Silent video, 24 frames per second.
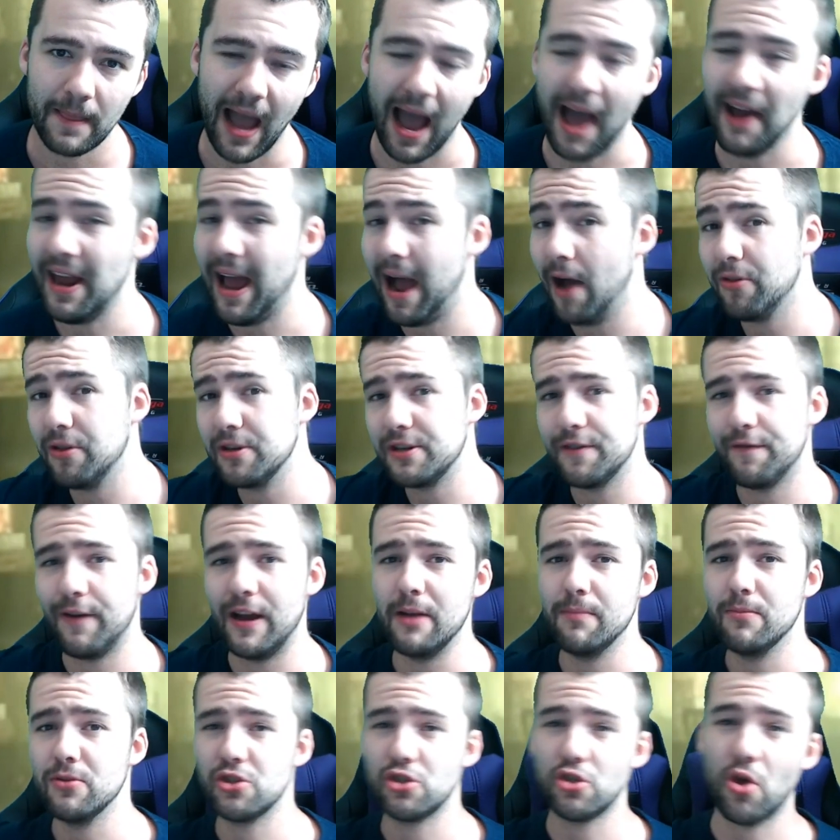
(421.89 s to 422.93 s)
and how the
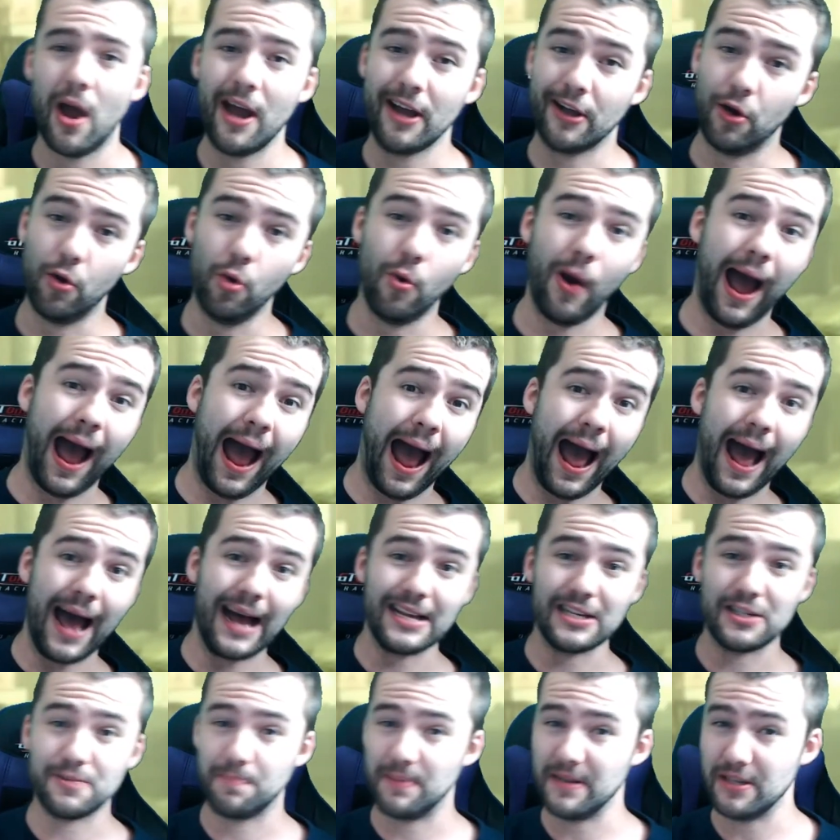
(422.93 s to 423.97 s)
development cycle
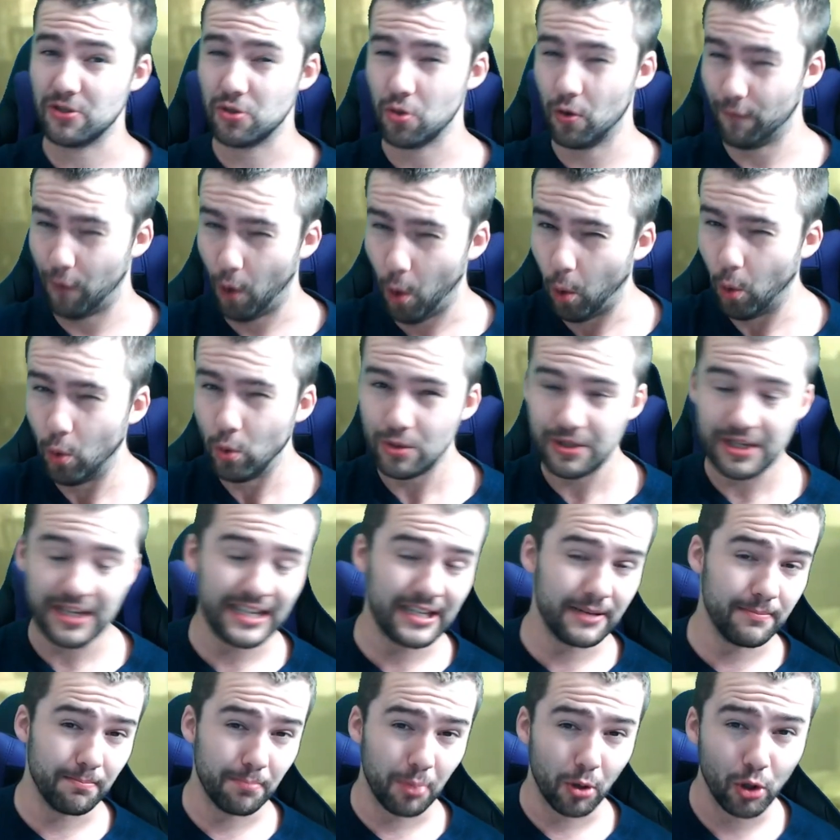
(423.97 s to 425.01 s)
has been sort of
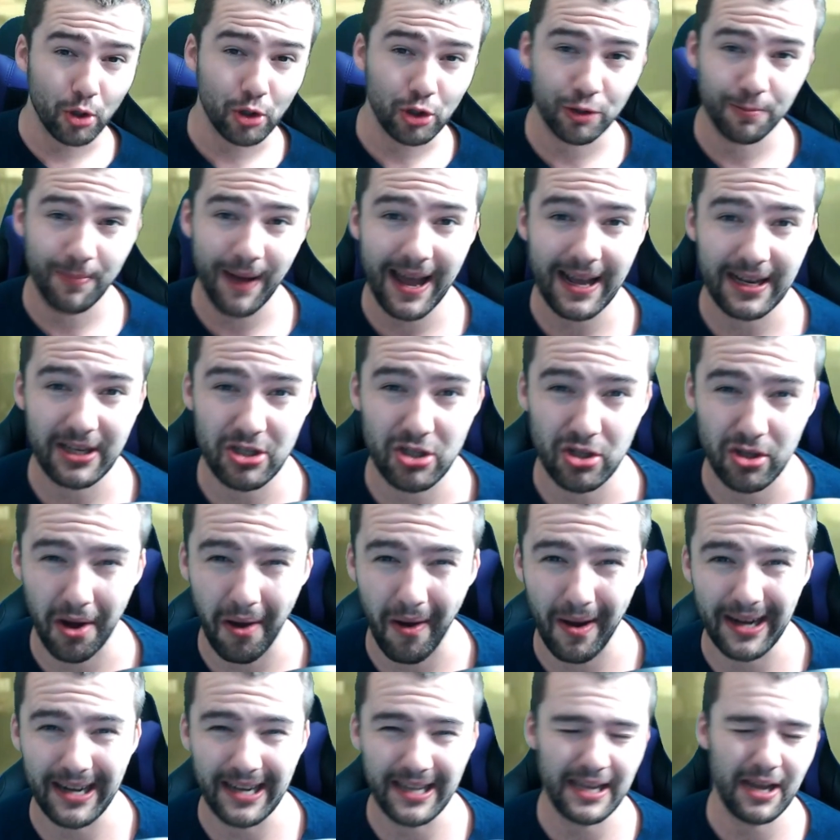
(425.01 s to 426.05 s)
halted and pushed back
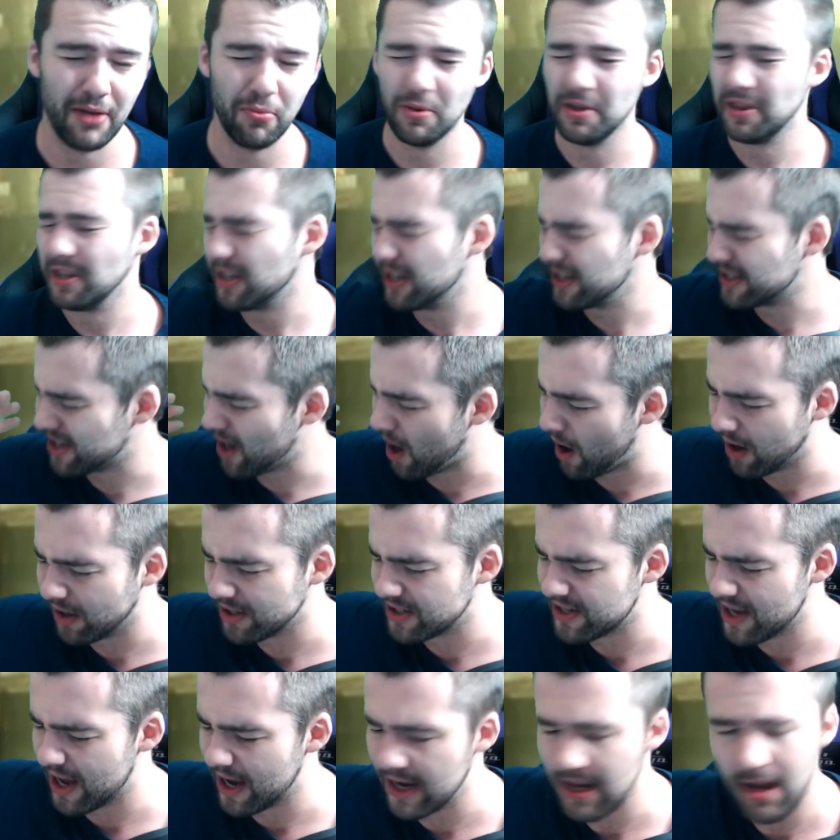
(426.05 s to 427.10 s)
slightly. And with
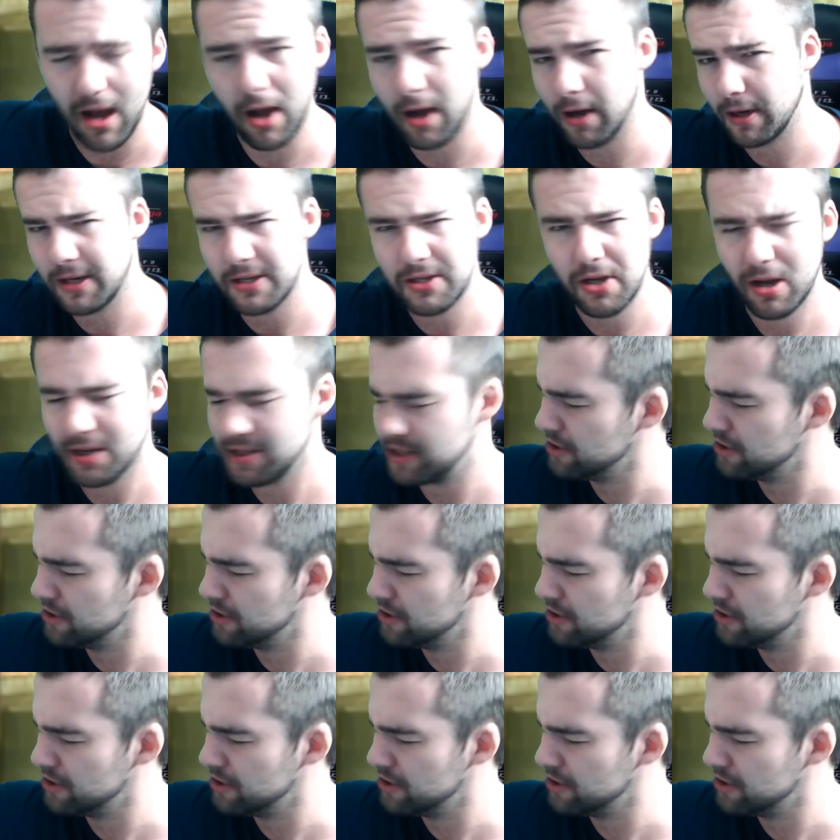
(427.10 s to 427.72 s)
Katase, uh, Katase